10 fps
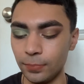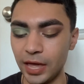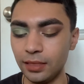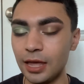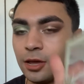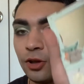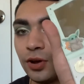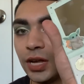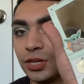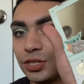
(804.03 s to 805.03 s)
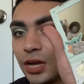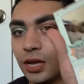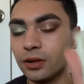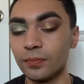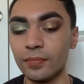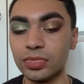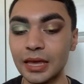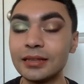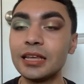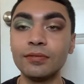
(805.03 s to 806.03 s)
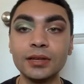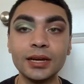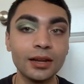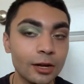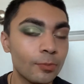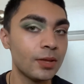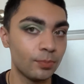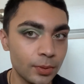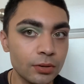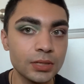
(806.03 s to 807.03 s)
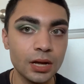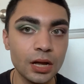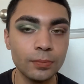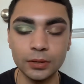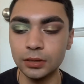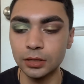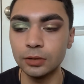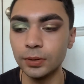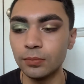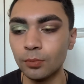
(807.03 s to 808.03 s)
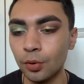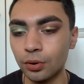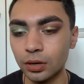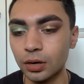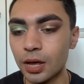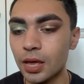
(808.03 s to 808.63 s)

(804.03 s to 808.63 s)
light green shade, definitely needed to be built up a little bit more